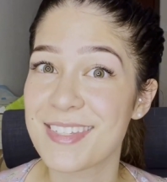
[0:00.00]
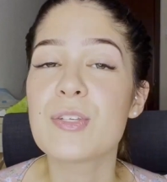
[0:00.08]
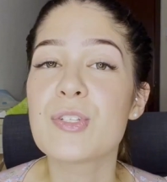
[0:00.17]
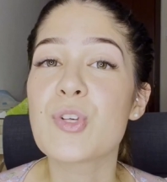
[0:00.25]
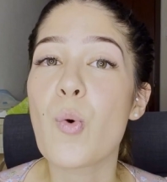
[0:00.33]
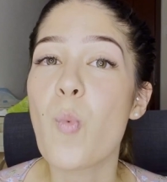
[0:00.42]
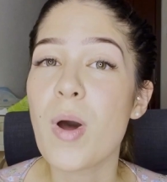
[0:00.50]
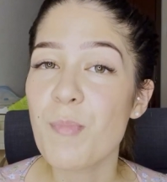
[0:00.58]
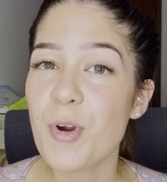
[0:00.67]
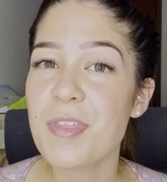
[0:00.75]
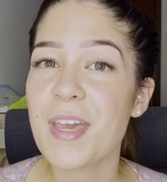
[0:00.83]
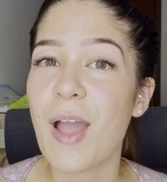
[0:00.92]
So one
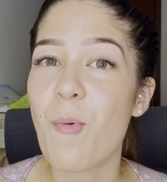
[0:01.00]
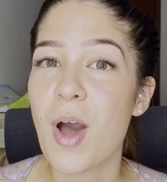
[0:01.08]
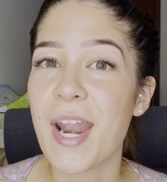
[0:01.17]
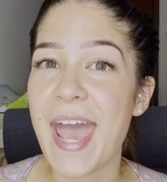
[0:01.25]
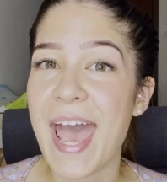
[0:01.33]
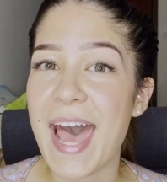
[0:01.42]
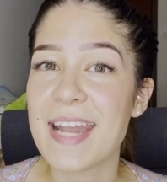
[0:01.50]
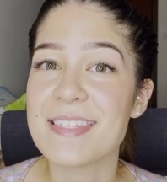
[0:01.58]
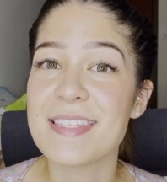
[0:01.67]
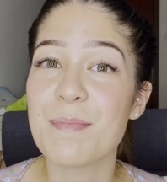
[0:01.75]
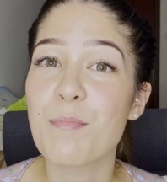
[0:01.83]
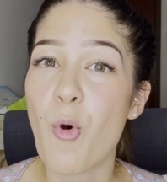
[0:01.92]
more thing I want to add is
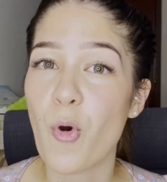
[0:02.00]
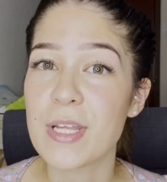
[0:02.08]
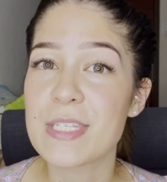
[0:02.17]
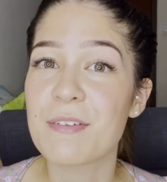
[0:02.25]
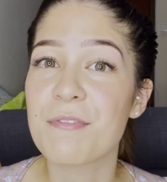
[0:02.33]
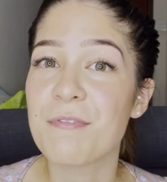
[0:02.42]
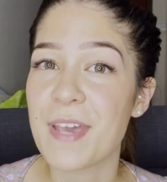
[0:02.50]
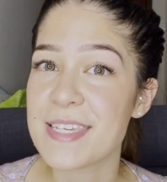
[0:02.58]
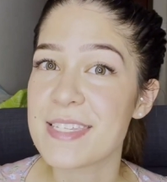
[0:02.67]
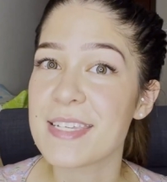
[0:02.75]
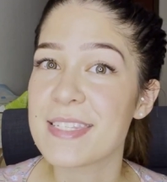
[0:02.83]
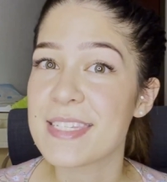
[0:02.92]
the importance of
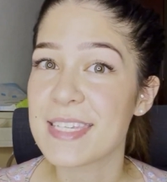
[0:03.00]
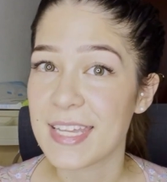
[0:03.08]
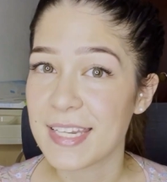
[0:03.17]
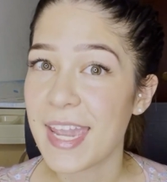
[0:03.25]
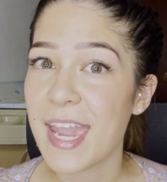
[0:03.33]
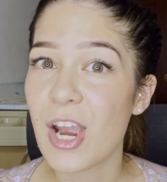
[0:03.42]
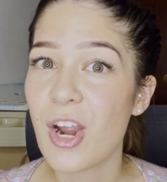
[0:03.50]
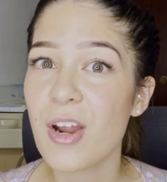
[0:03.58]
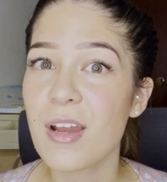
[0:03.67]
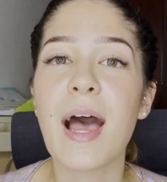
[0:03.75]
face and skincare.